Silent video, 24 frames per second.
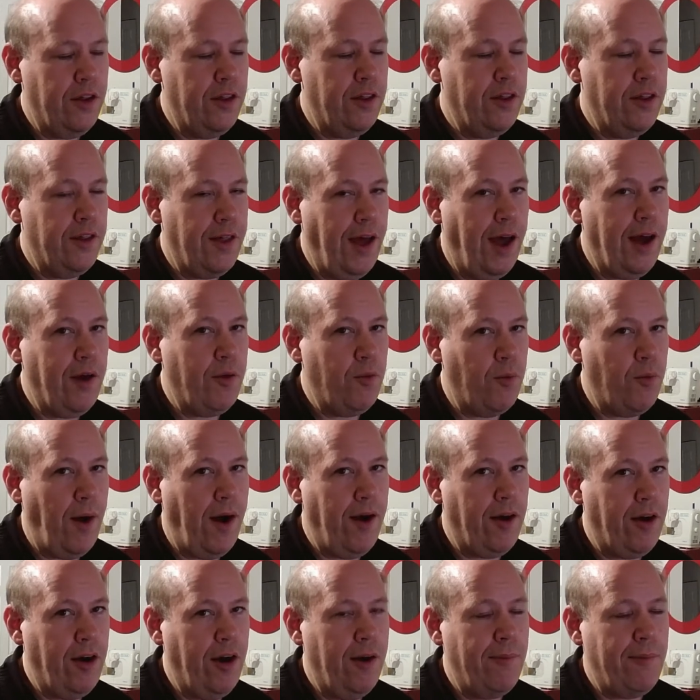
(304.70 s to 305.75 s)
that
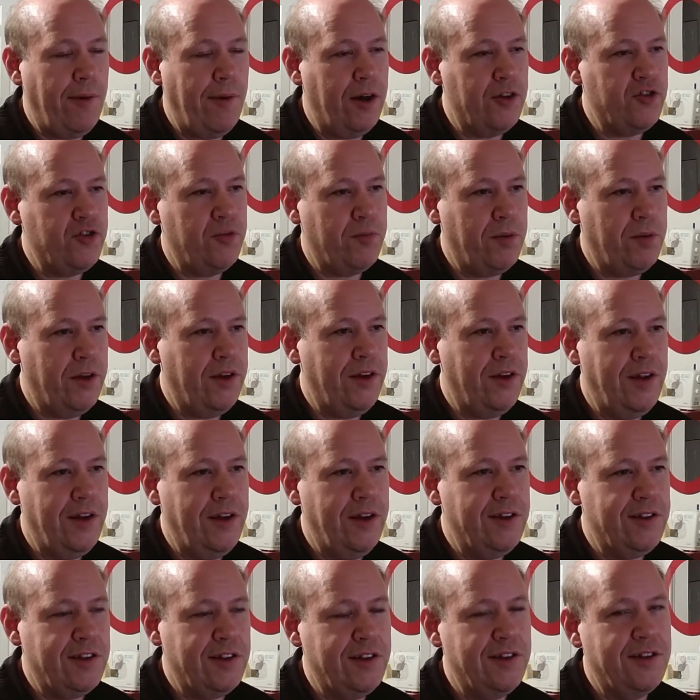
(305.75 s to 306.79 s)
Wacom module, put it in,
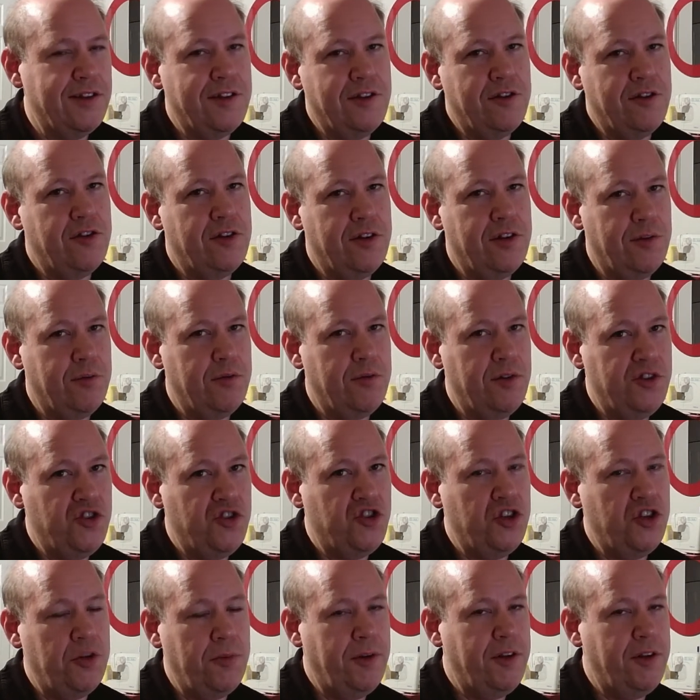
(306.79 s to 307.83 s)
it's considered a
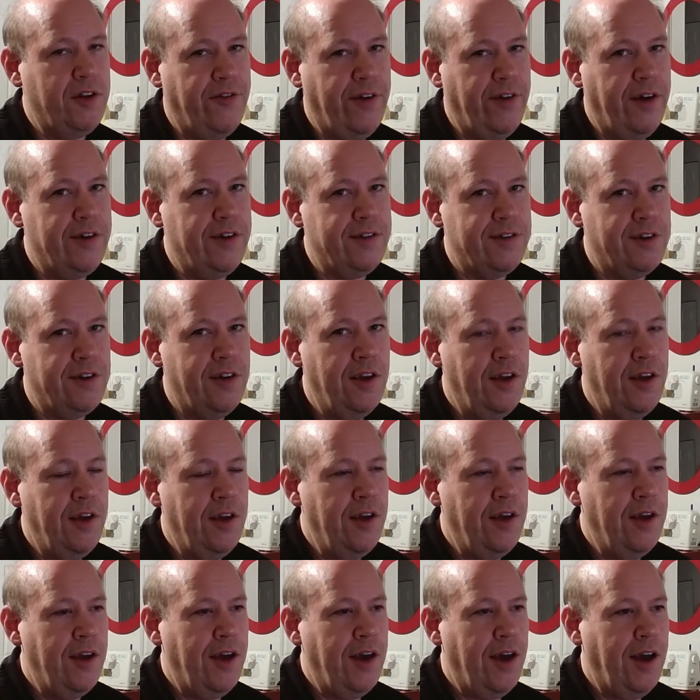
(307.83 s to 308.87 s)
legitimate device
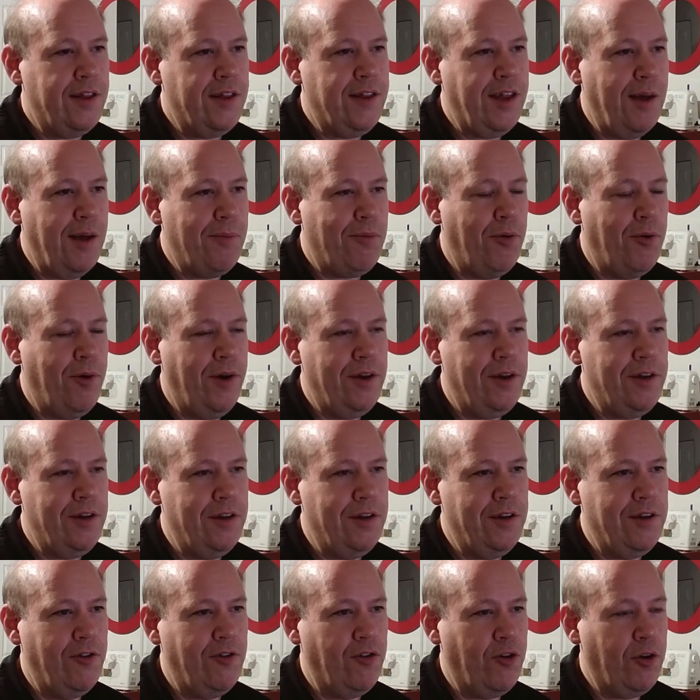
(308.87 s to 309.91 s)
at that point,
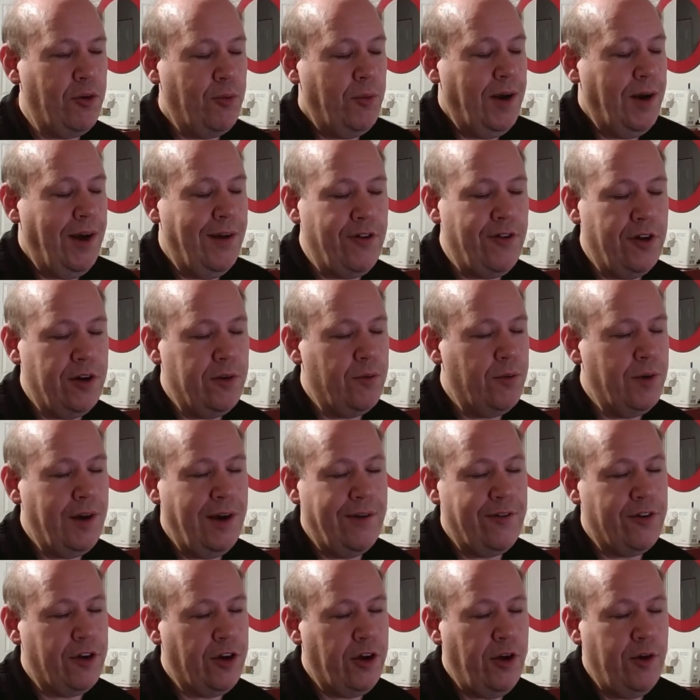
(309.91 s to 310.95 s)
and or
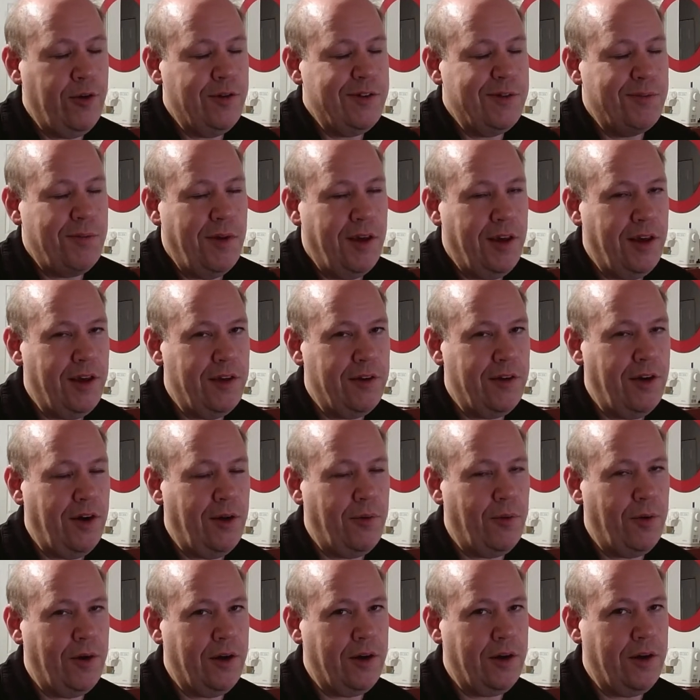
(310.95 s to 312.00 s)
whatever codes make it
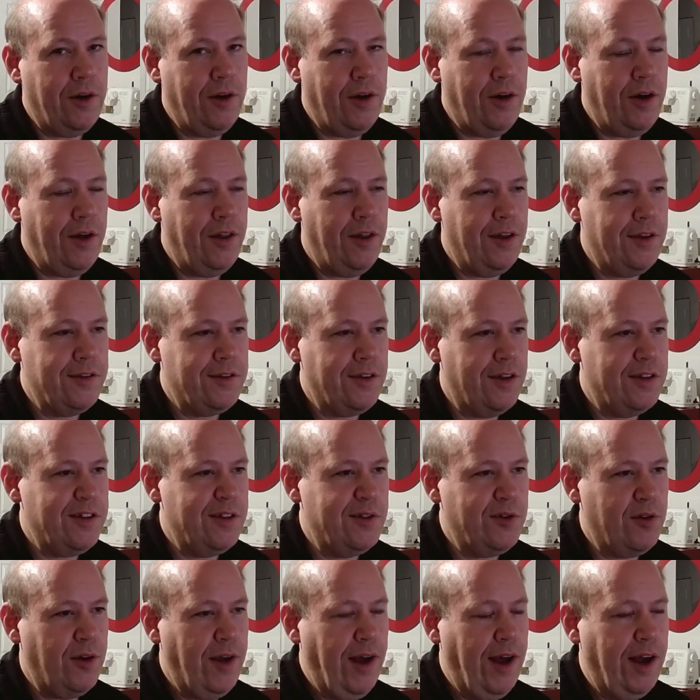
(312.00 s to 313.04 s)
not work. I think it's got
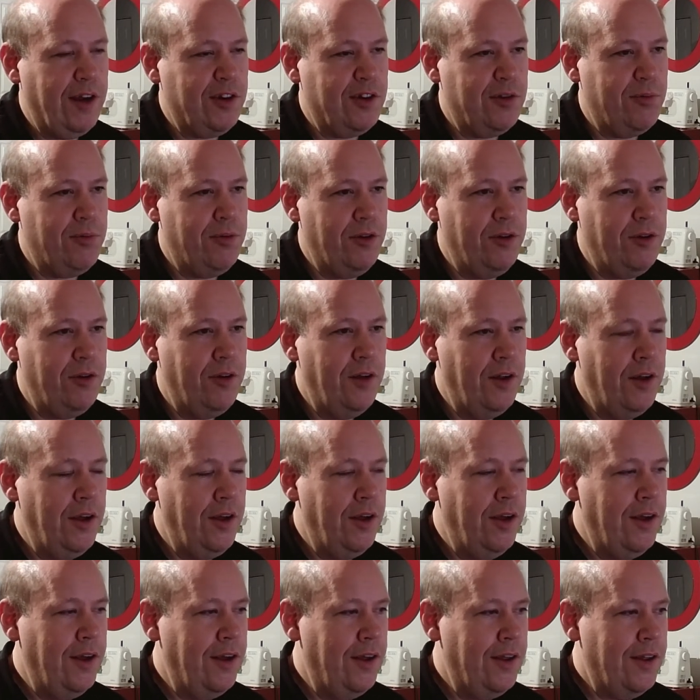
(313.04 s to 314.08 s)
some sort of attribute
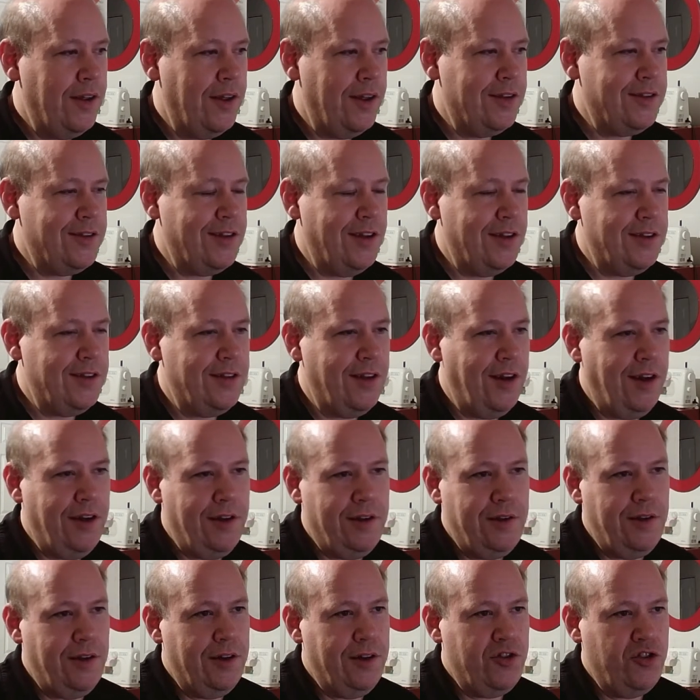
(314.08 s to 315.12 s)
that says
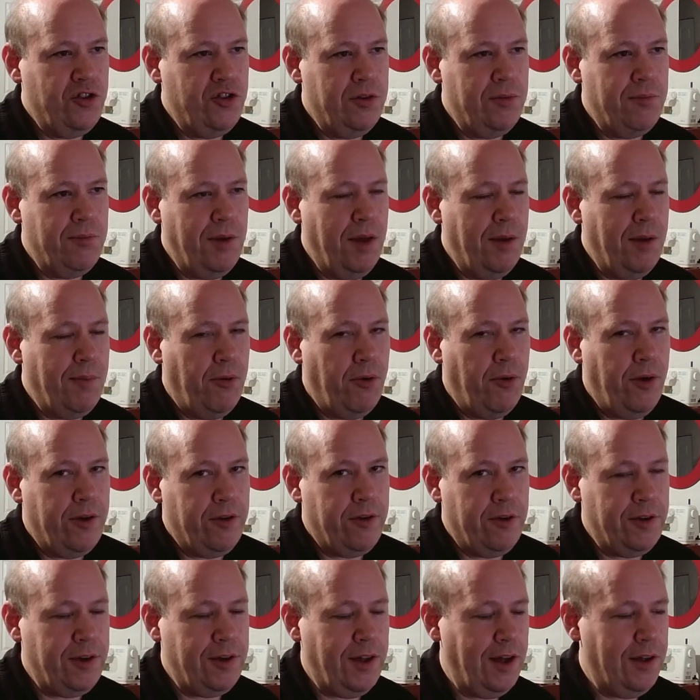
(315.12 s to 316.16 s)
that it shouldn't be a
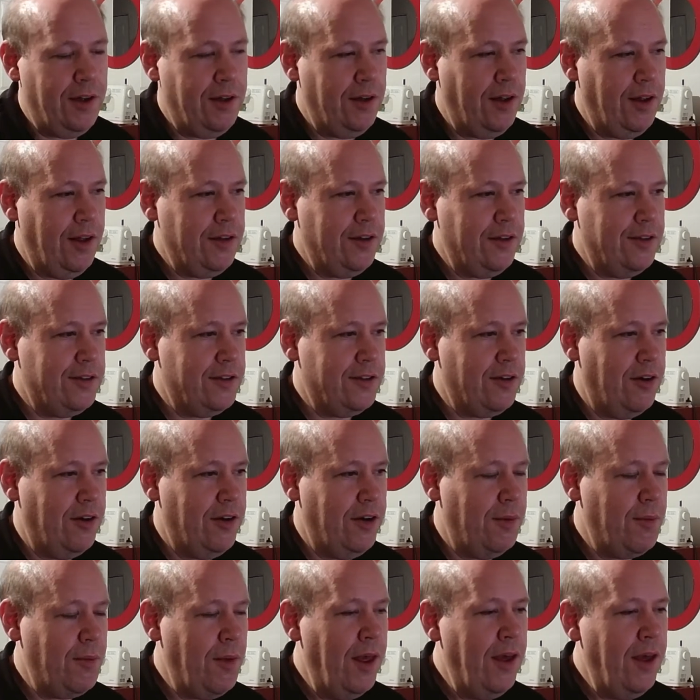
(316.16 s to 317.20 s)
pointer at the
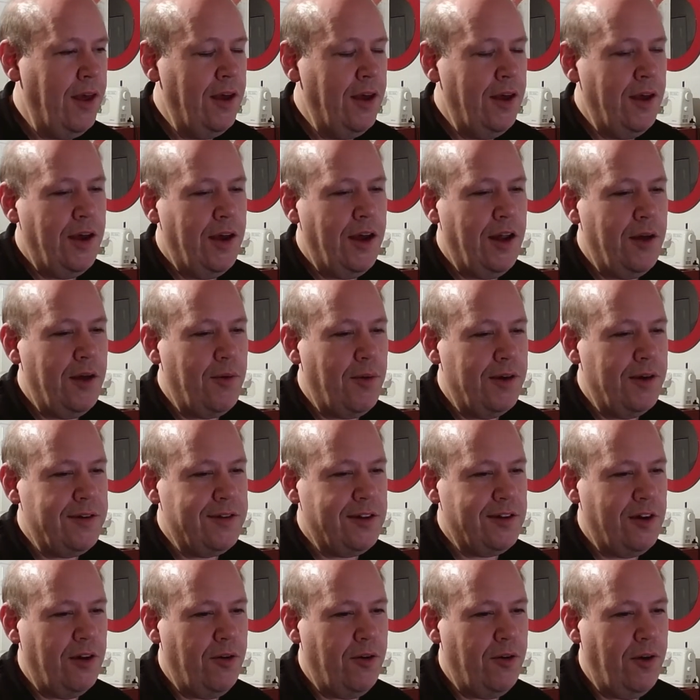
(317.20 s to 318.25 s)
startup. Anyway,
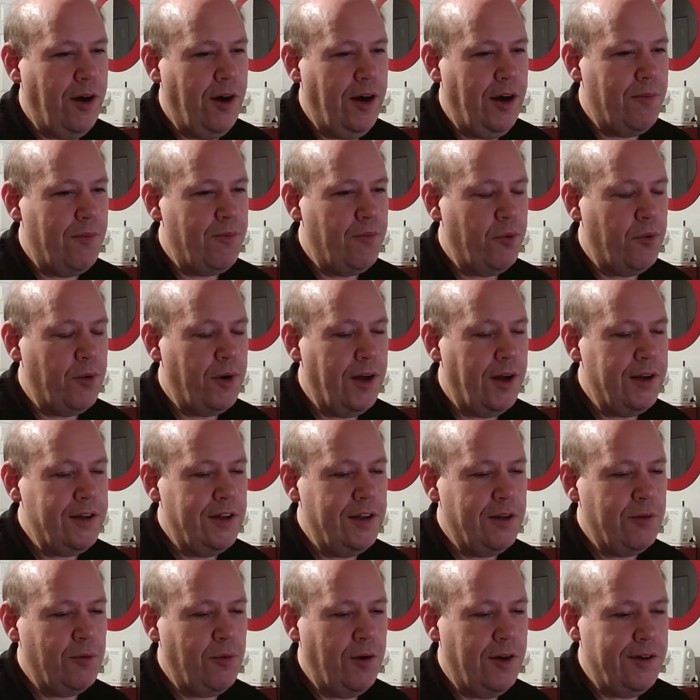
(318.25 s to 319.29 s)
so what I
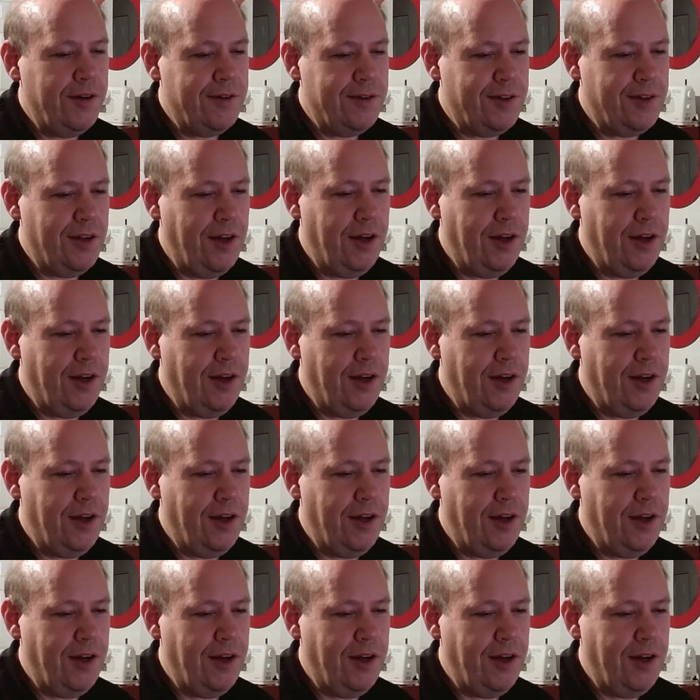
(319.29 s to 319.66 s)
did was